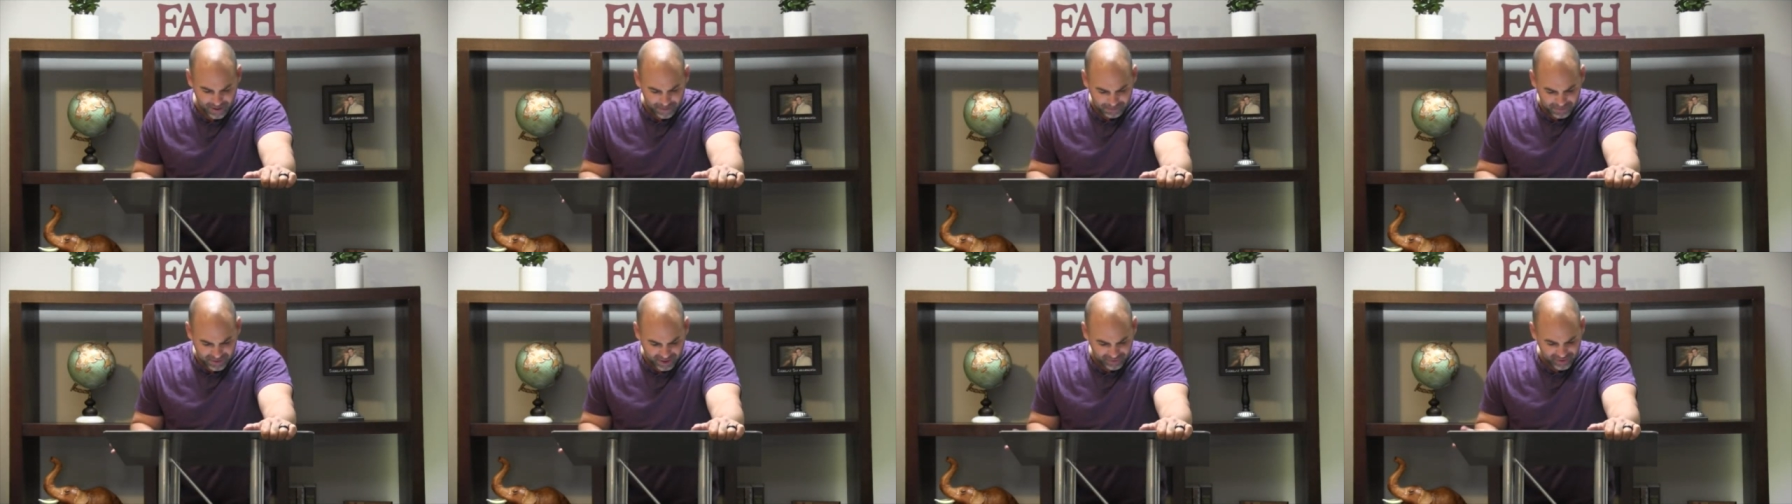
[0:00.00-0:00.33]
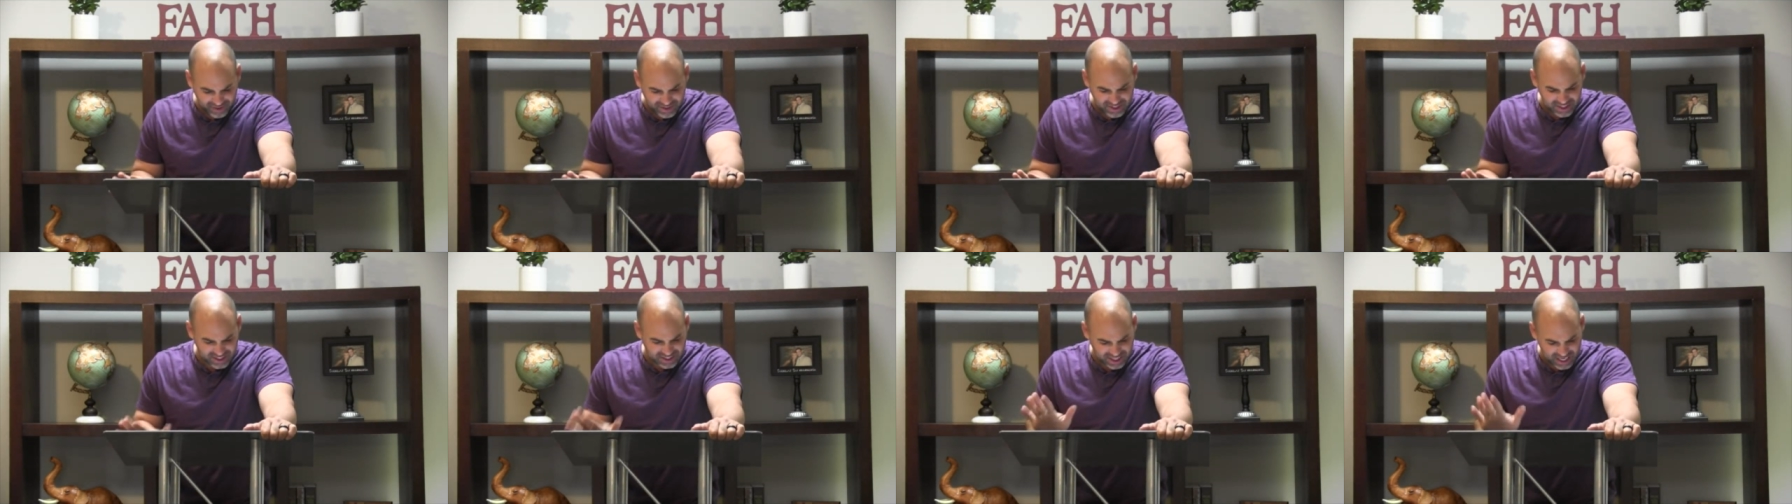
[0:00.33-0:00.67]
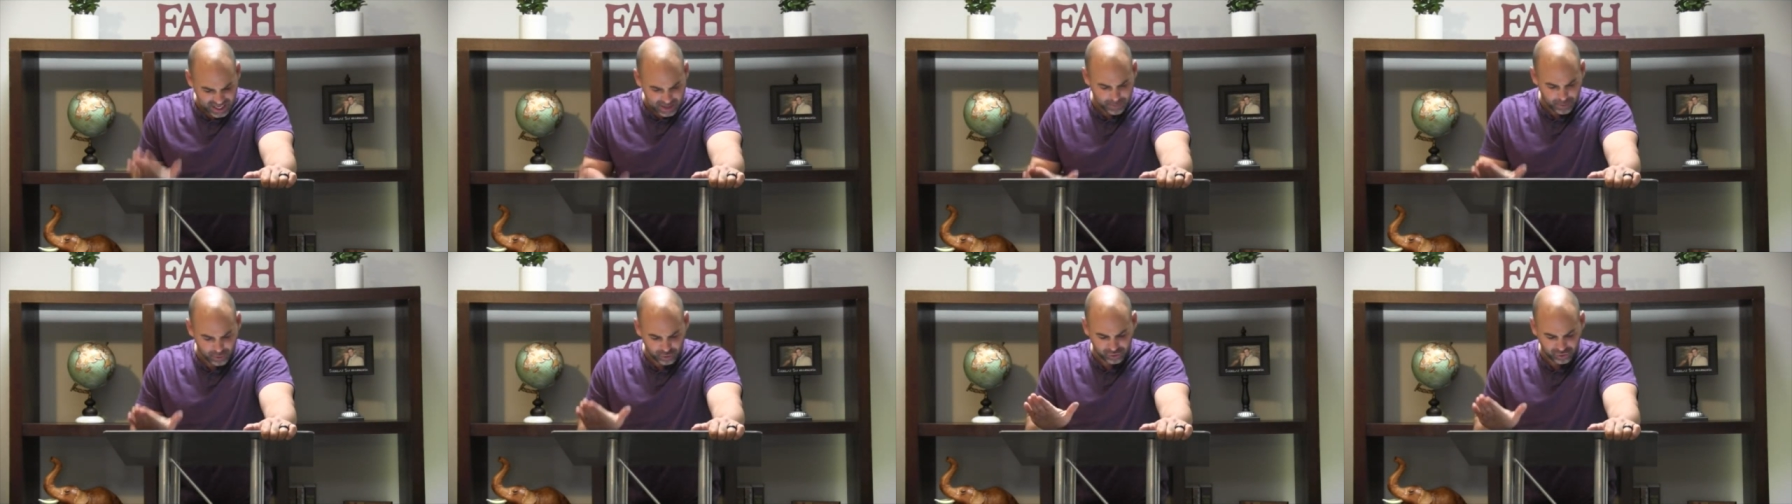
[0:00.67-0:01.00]
And this is
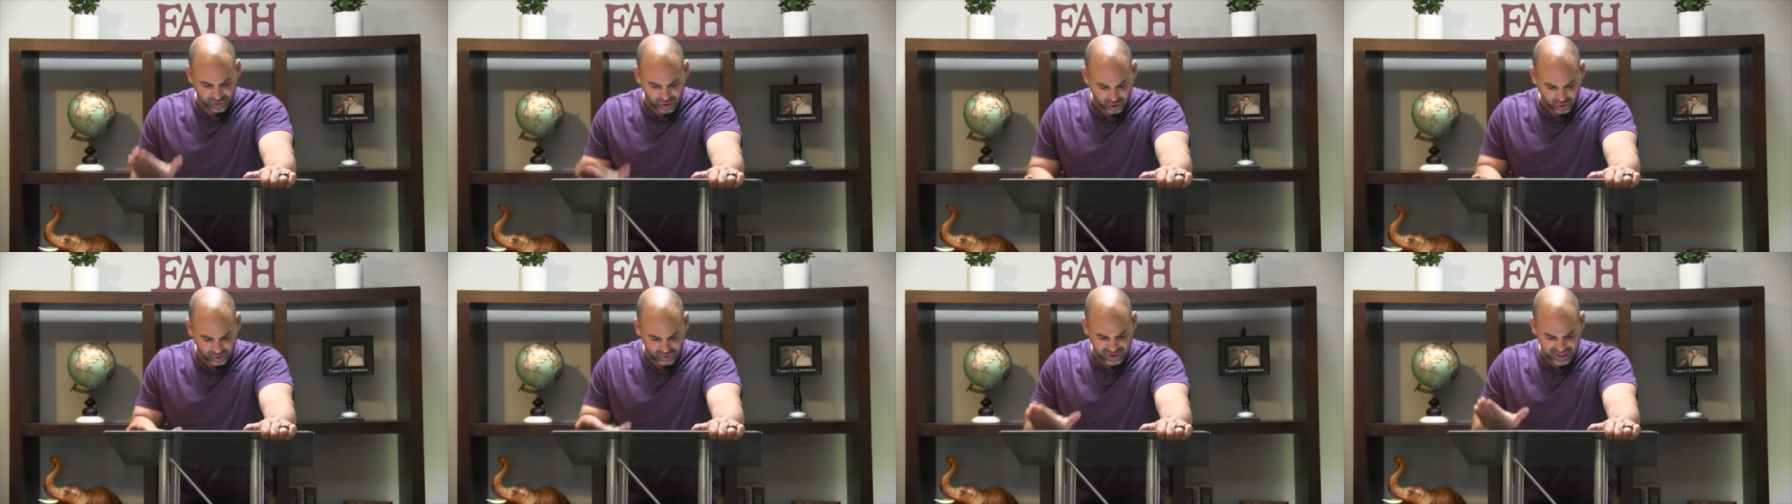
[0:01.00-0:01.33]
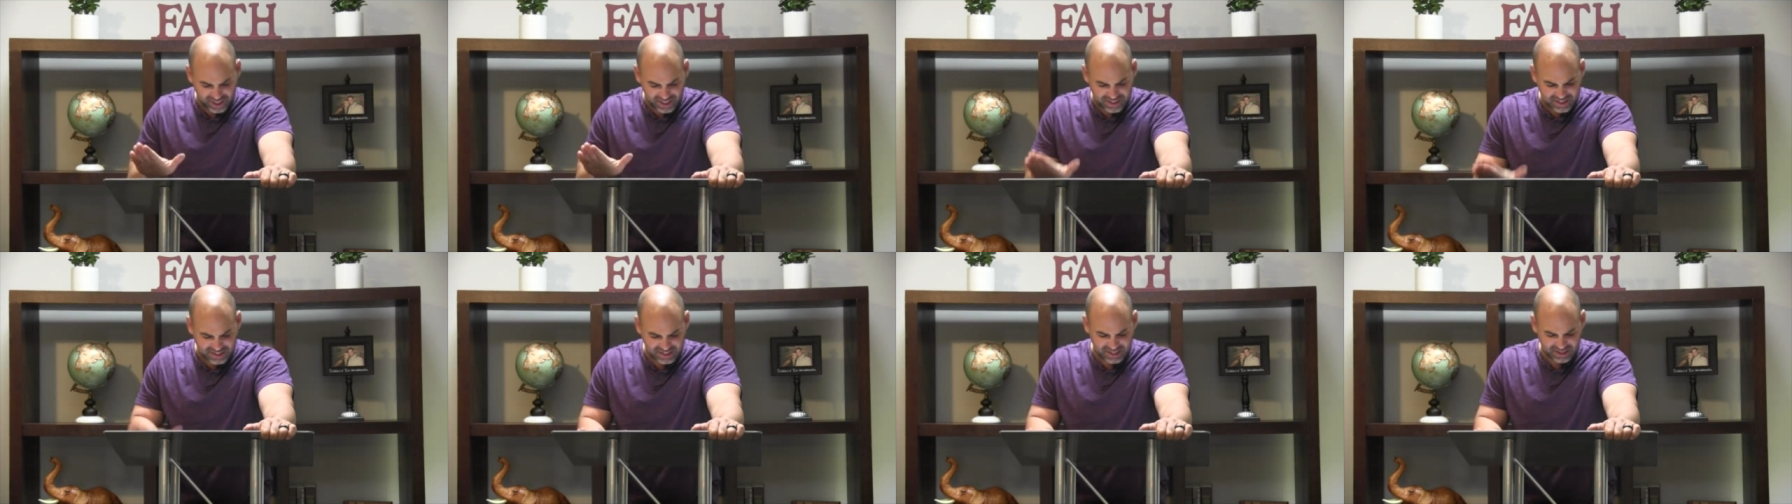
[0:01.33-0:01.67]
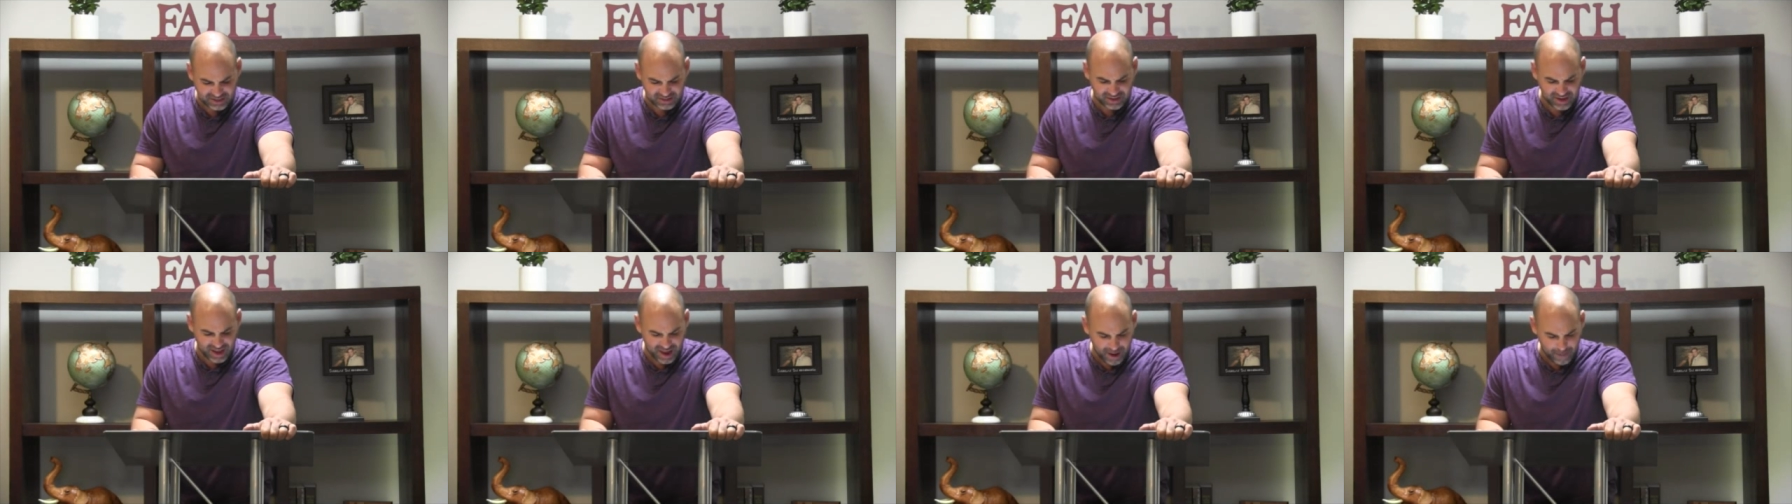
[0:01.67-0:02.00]
Hebrews 13, 6
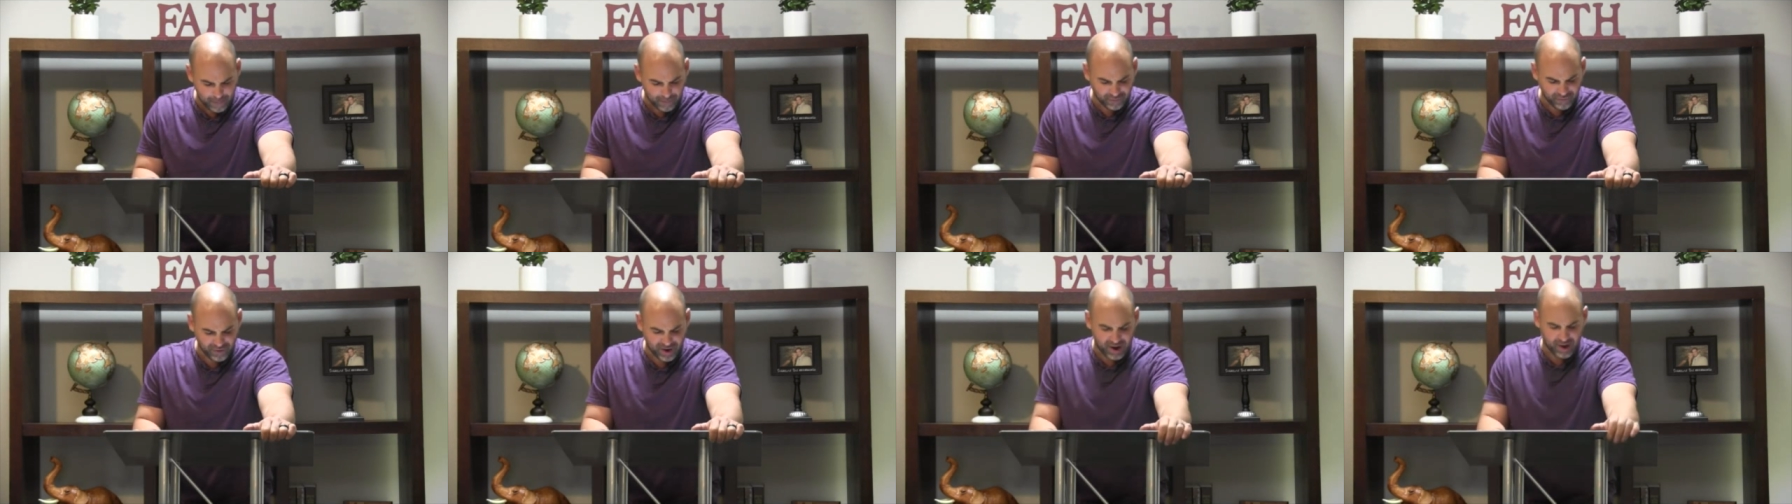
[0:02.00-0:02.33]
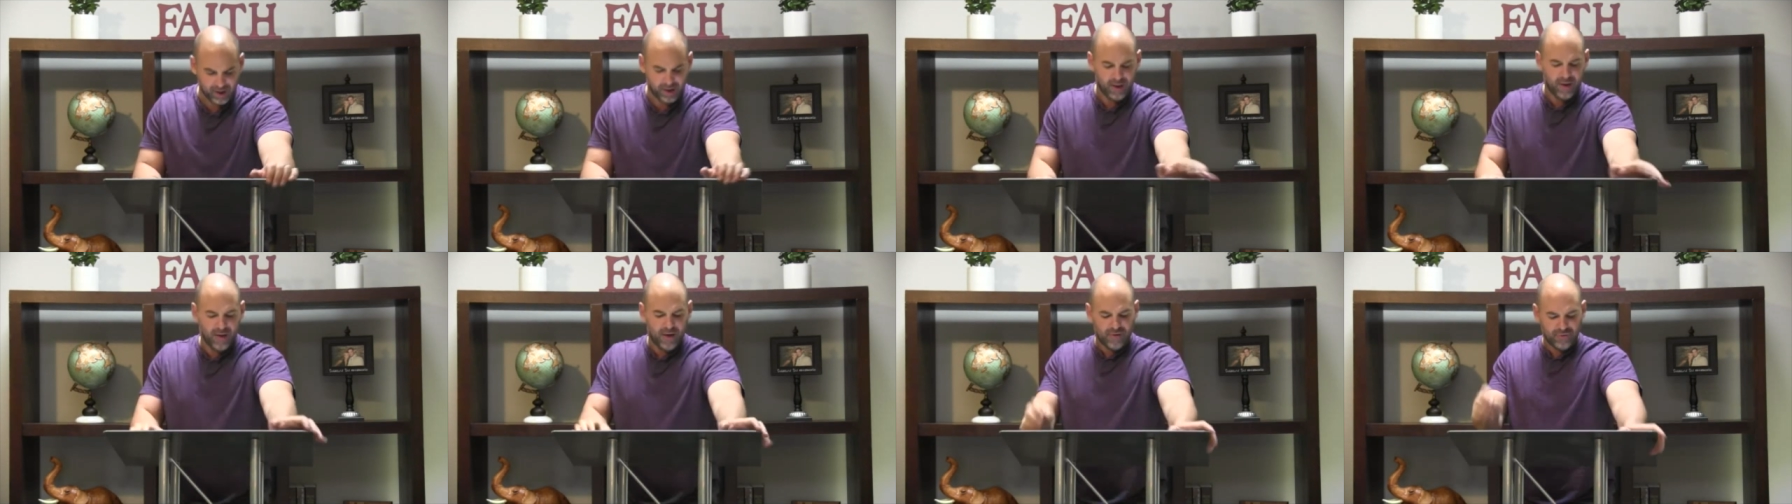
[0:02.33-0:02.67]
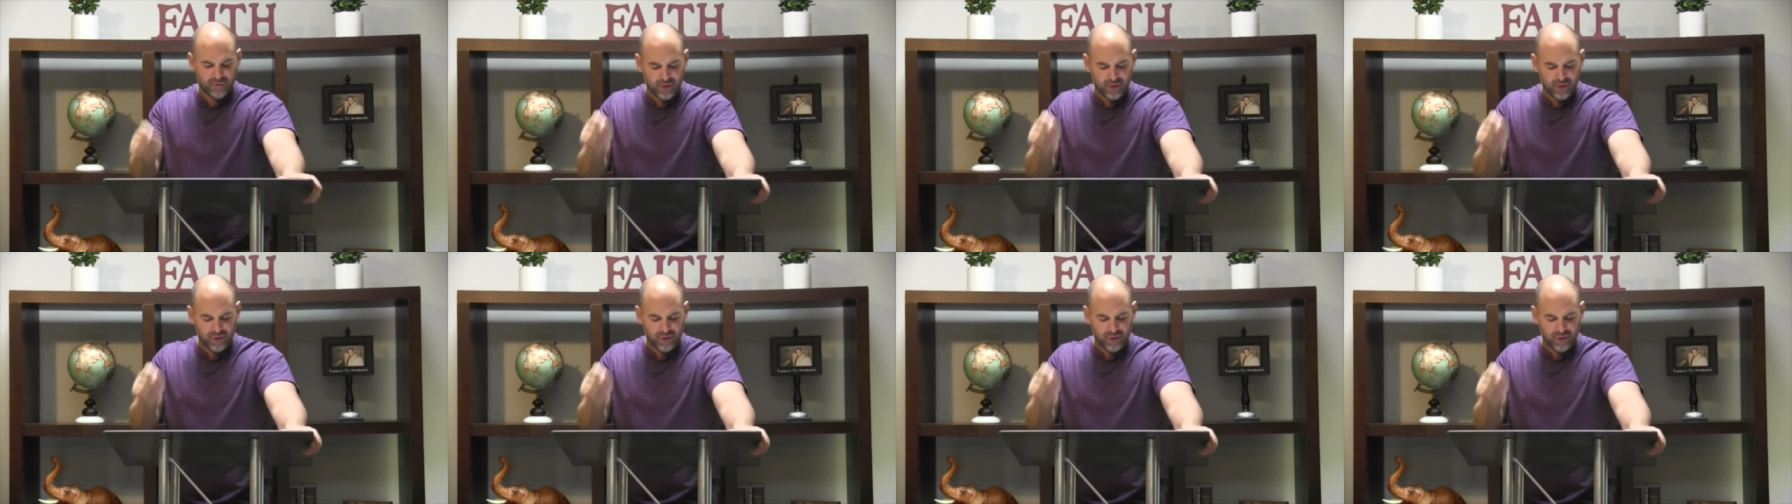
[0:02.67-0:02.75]
in the Amplified.